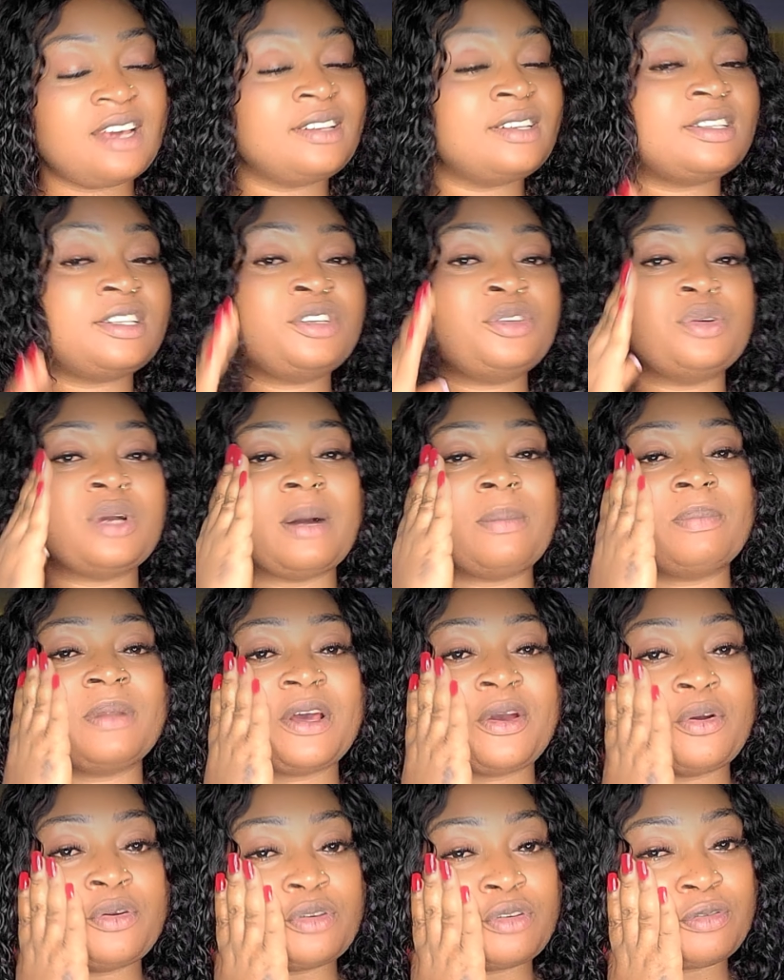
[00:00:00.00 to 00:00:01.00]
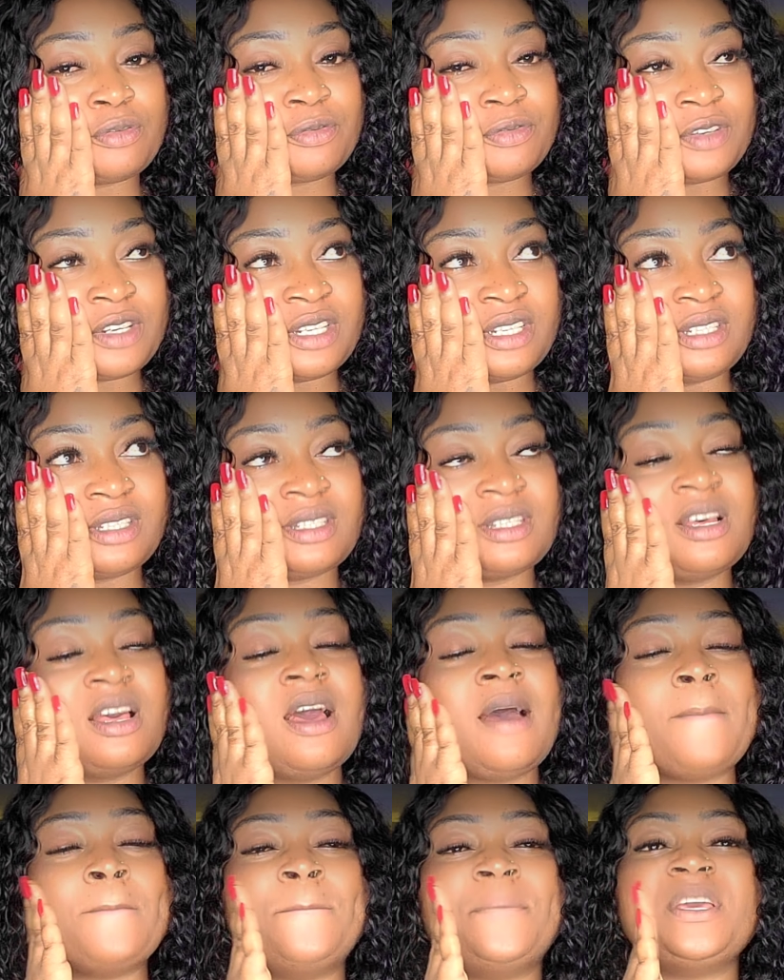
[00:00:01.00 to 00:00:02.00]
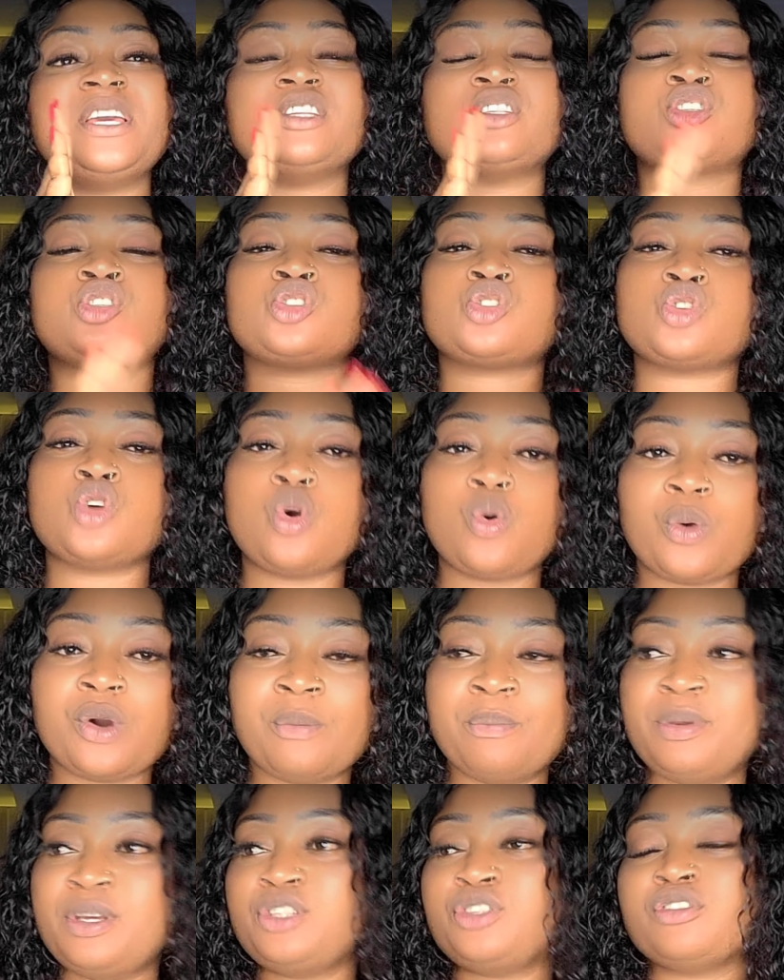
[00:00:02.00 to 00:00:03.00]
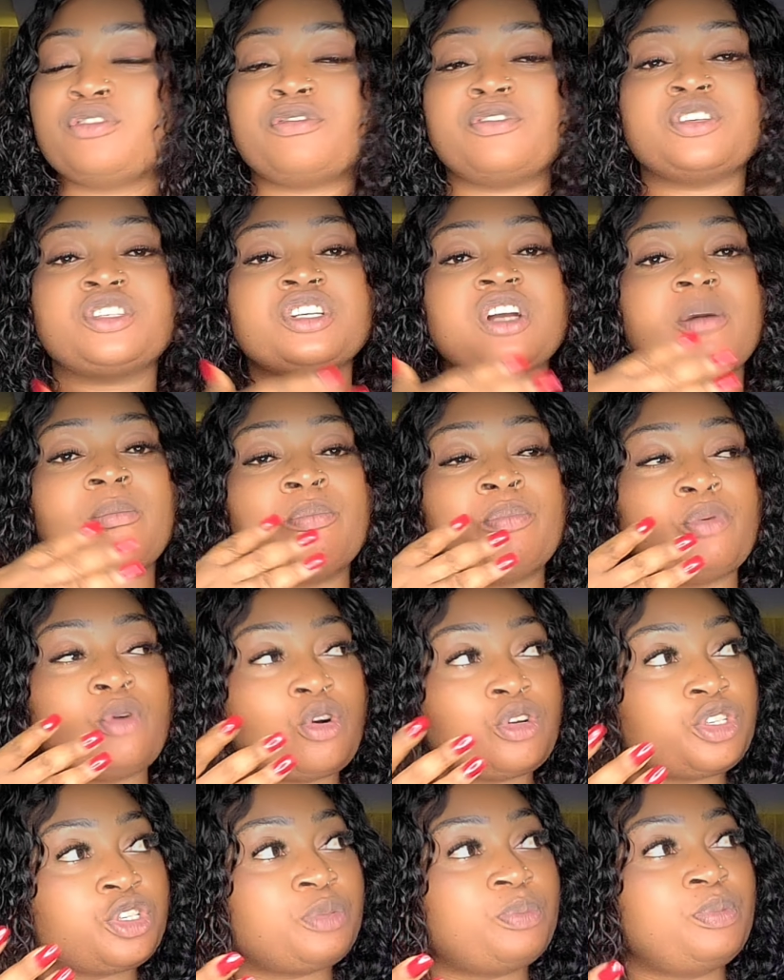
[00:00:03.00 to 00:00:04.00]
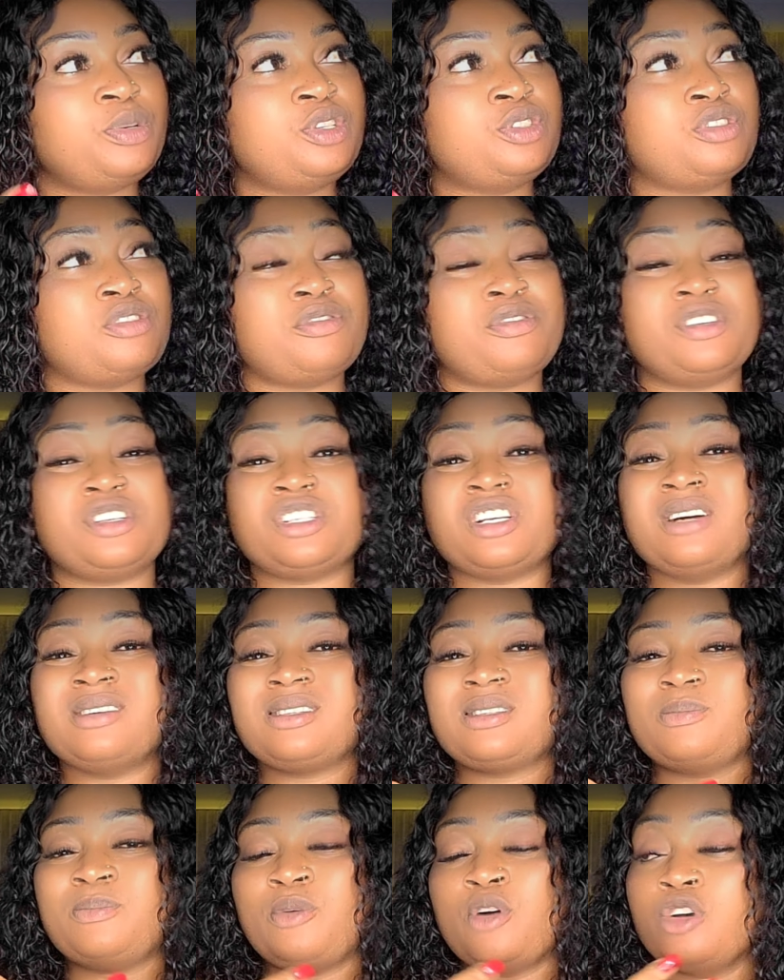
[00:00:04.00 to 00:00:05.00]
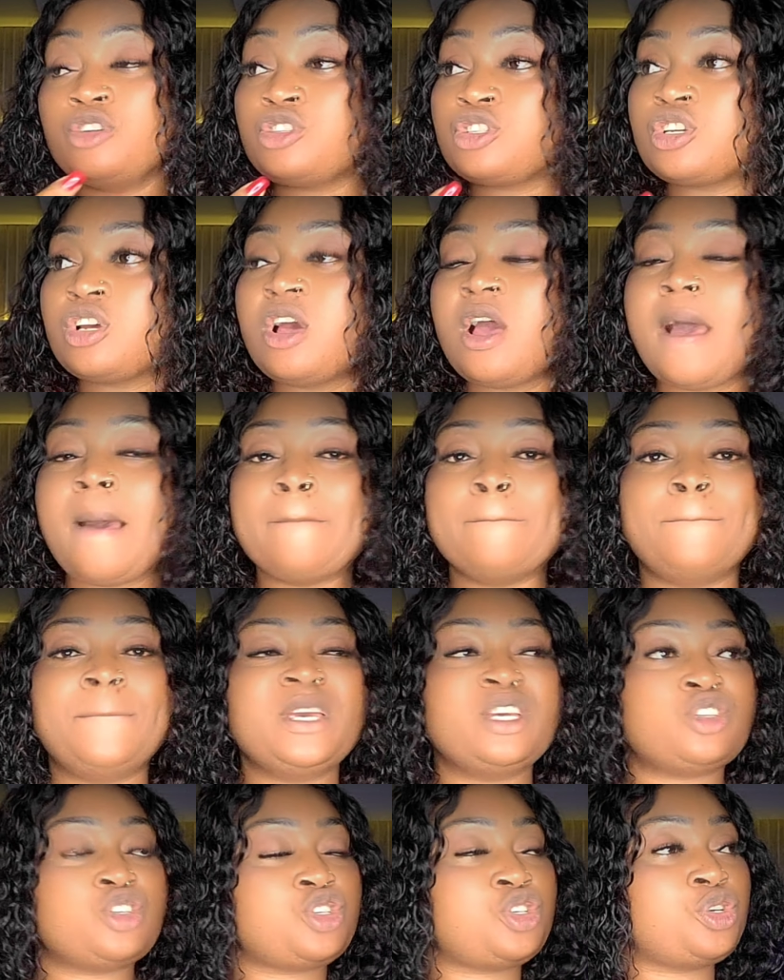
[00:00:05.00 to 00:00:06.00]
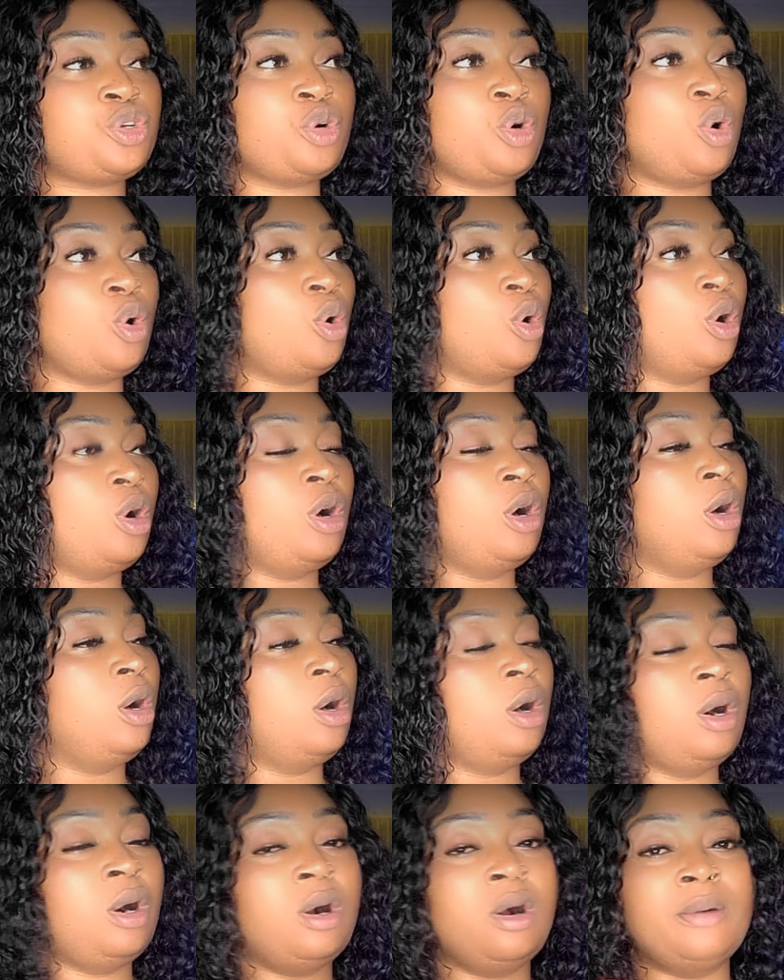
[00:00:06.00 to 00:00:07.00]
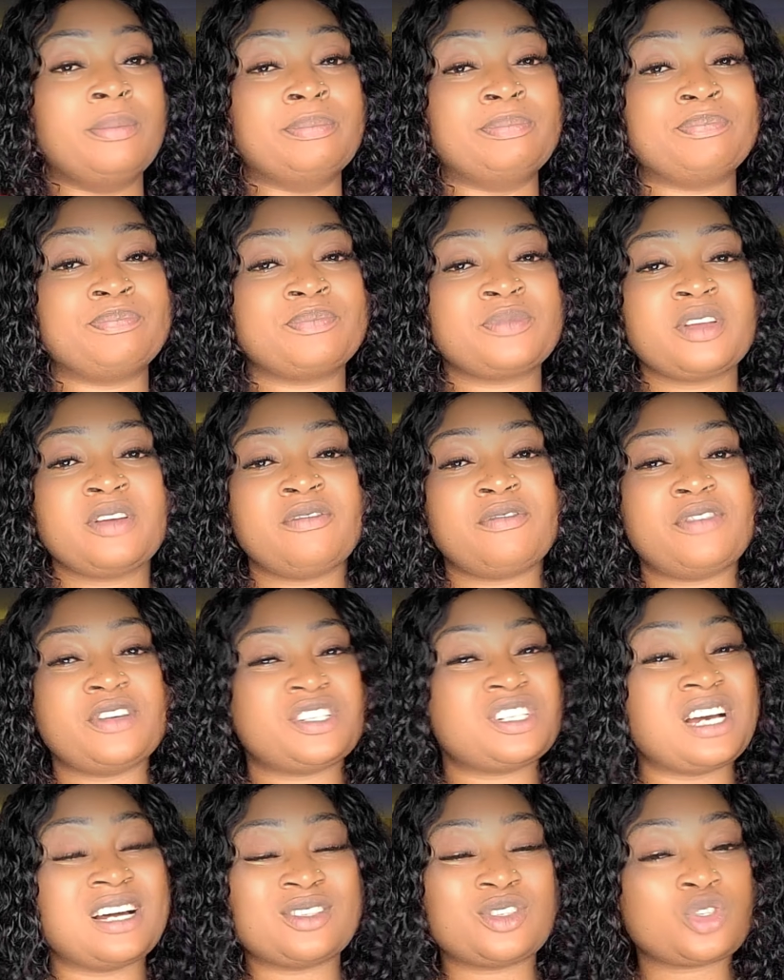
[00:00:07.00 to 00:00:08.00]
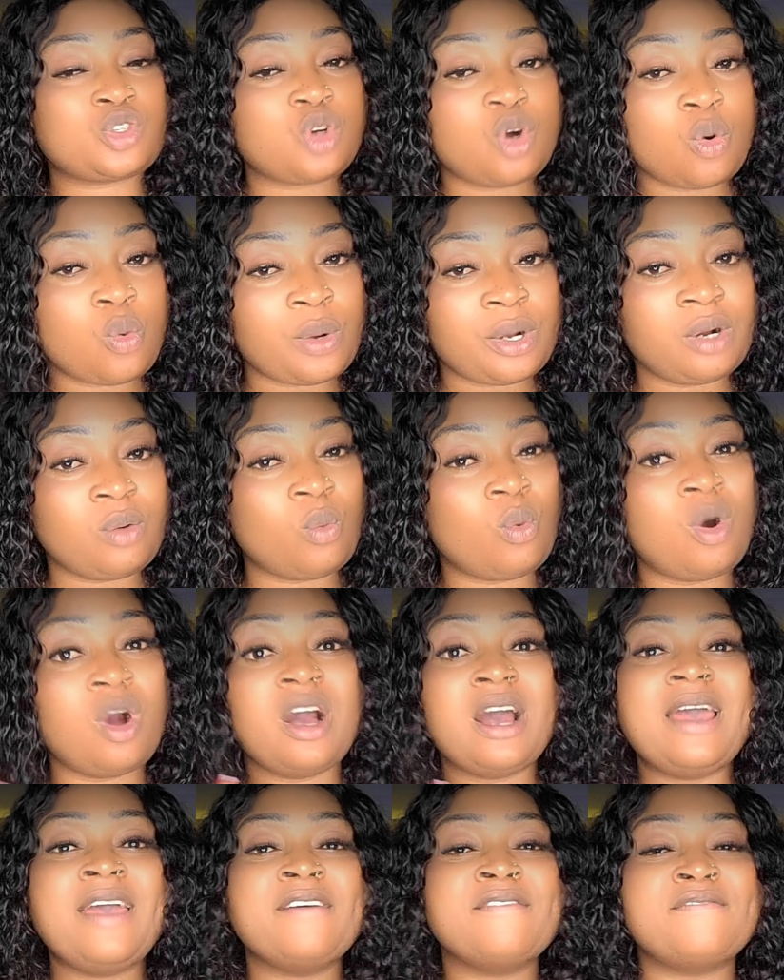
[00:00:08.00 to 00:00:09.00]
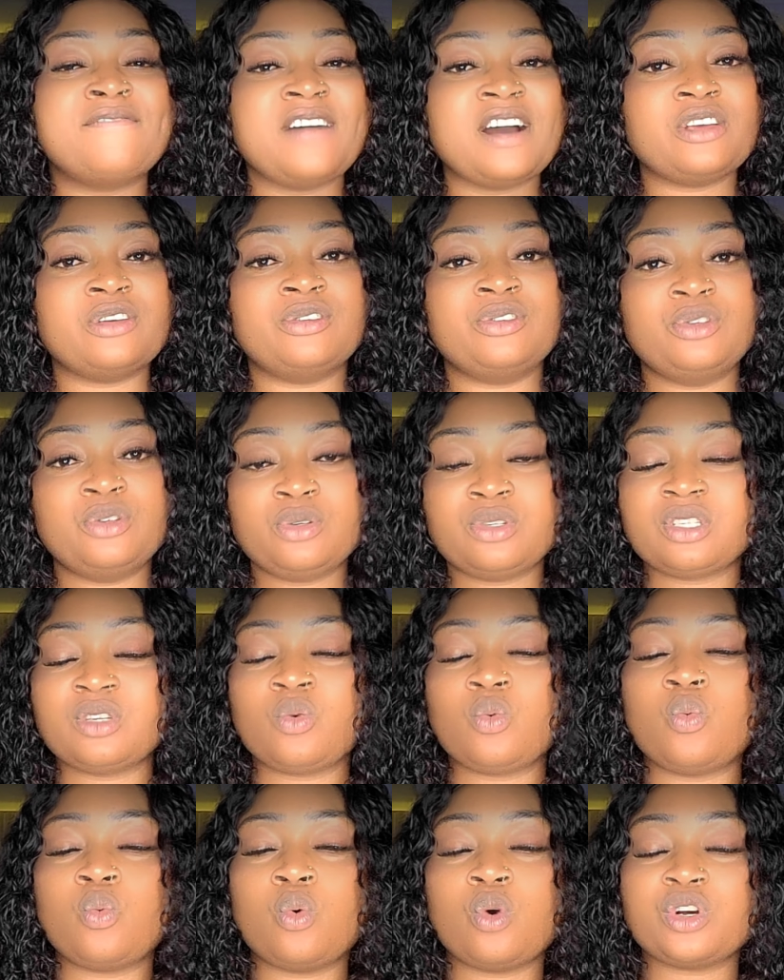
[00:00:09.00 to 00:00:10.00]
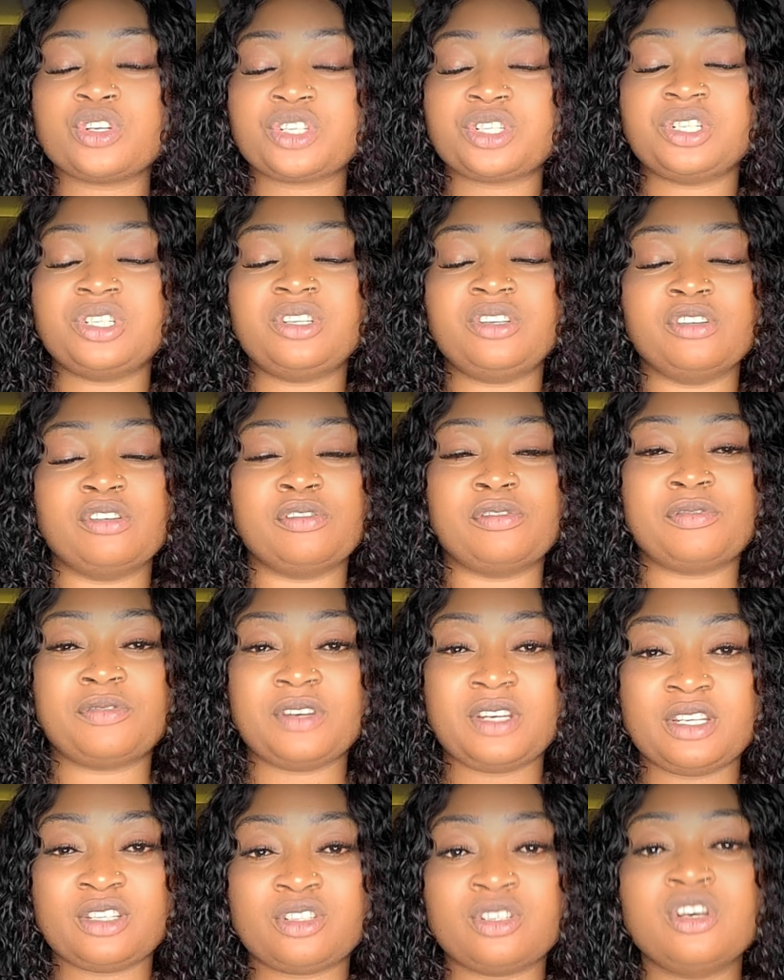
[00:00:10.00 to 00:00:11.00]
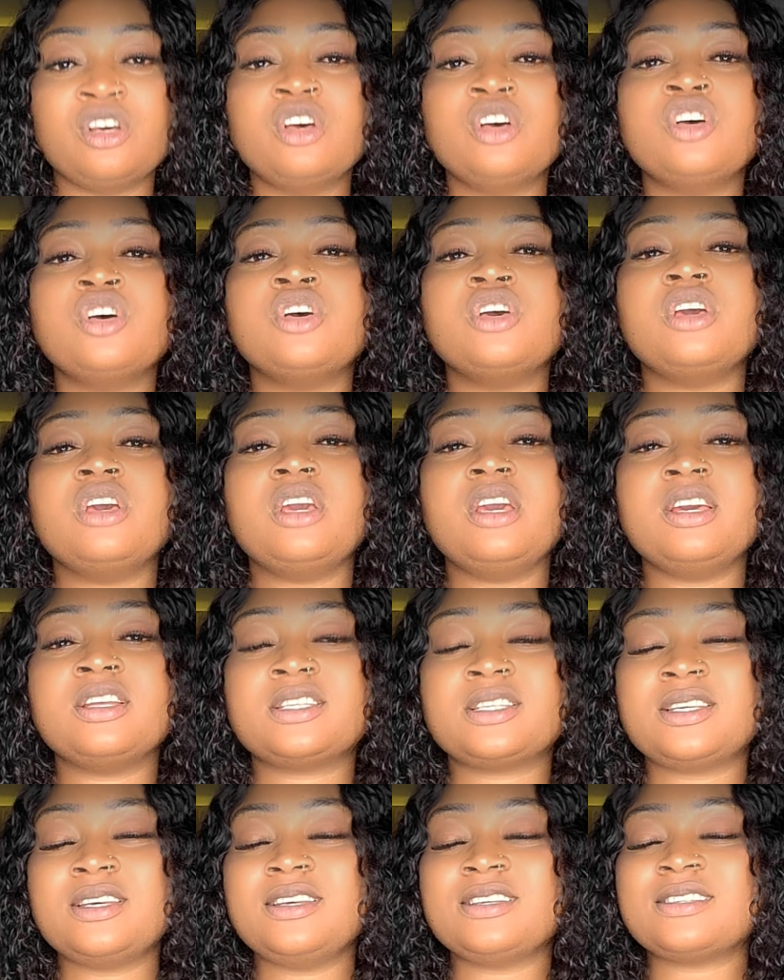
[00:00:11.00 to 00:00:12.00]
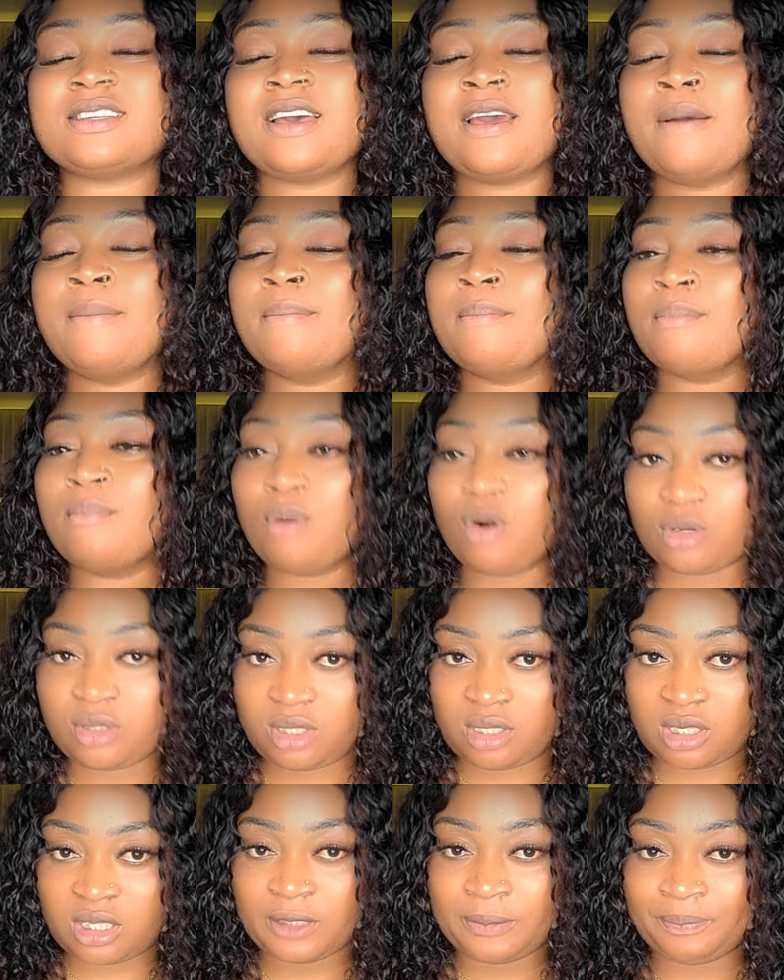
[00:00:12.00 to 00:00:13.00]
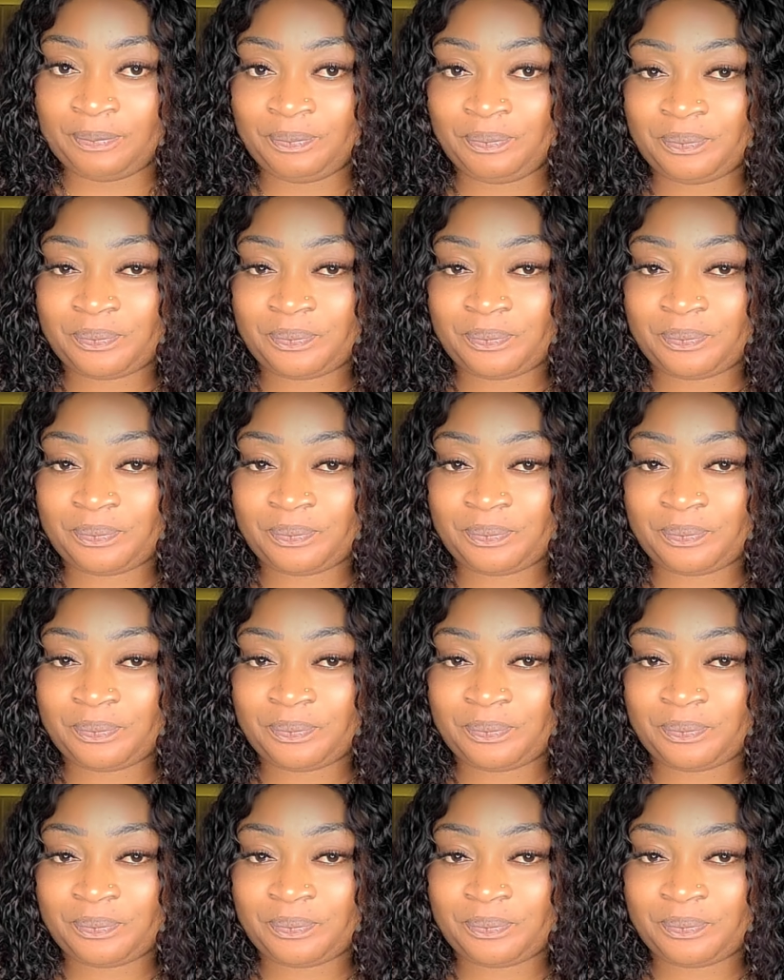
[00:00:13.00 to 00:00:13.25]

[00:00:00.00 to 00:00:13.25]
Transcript: Anything you apply on your face, be it towel, be it your facial brush, be it your facial sponge, be it your facial towel, whatever you use in washing your face, it is a must.